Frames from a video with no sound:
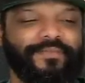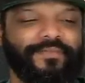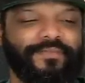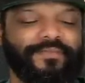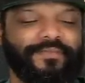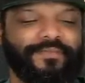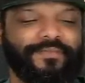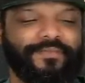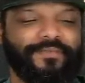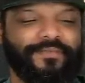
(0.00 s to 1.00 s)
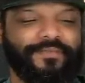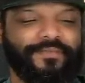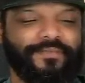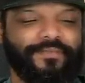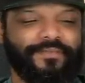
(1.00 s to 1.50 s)

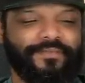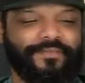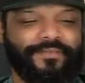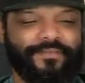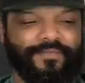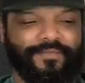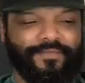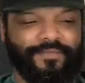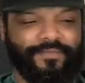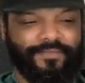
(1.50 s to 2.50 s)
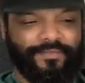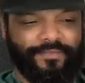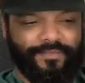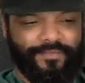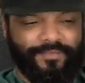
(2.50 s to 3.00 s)

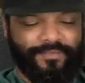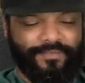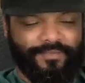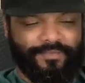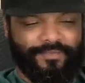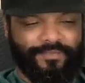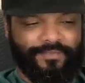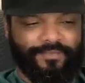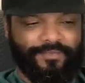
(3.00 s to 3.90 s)
No words are spoken by the person on screen.